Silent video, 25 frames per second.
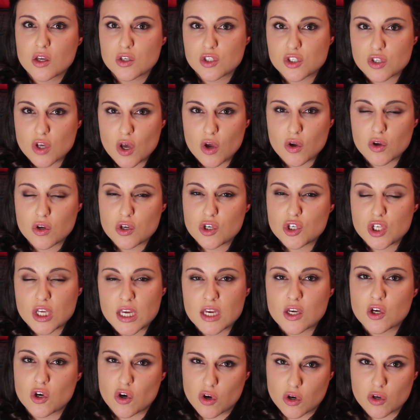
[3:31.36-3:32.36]
So
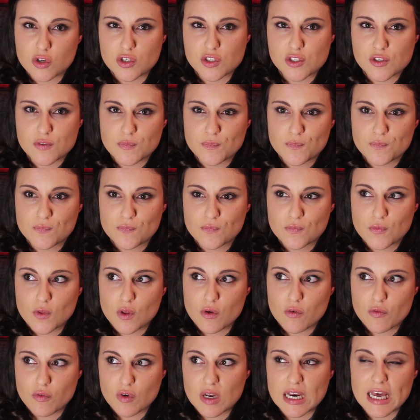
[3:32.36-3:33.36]
she cooks
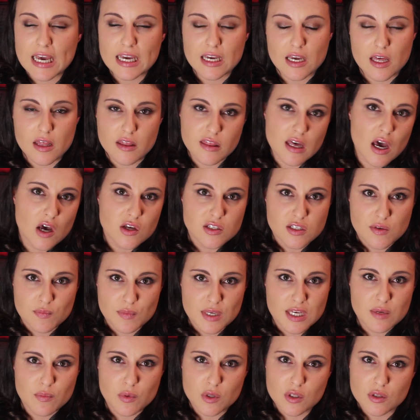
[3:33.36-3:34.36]
for like a thousand
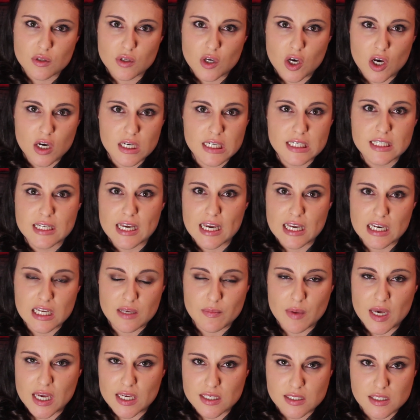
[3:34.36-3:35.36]
people on a
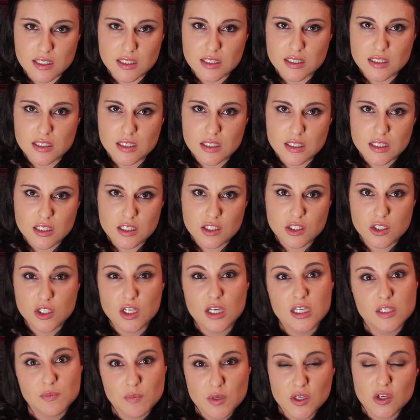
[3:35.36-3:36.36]
daily basis,
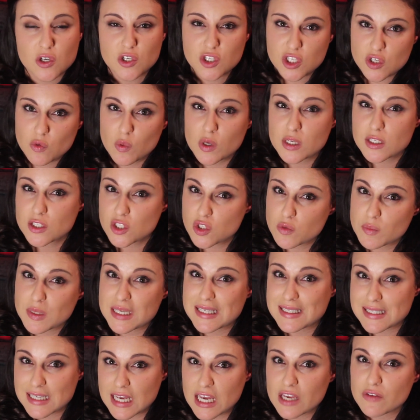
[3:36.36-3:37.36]
just because she wants to
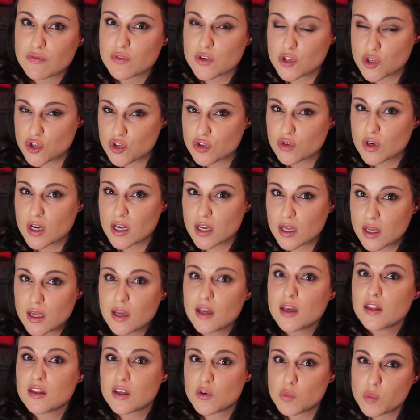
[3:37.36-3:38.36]
be safe and sure
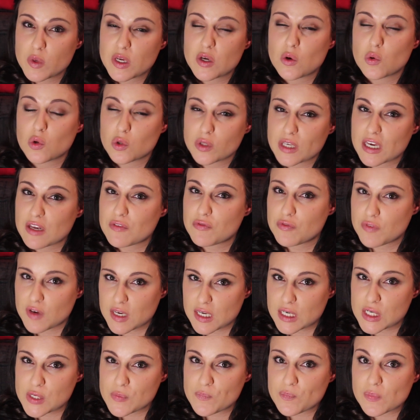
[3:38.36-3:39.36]
that we all get
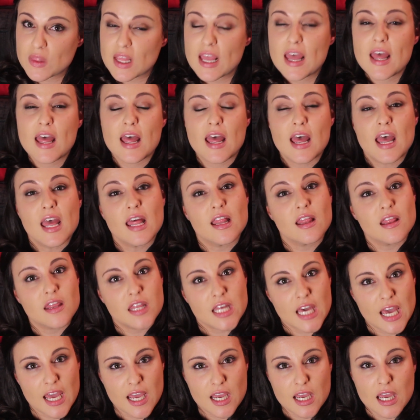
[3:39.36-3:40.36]
fed. And
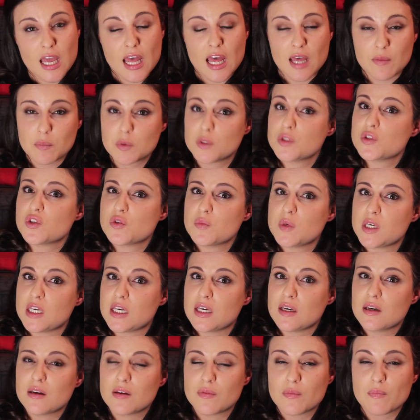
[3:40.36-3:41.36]
they happen to
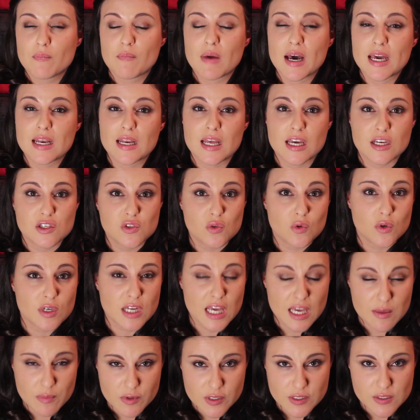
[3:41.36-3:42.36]
be my next door
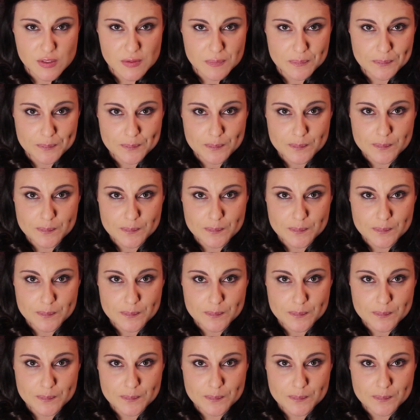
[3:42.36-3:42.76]
neighbors.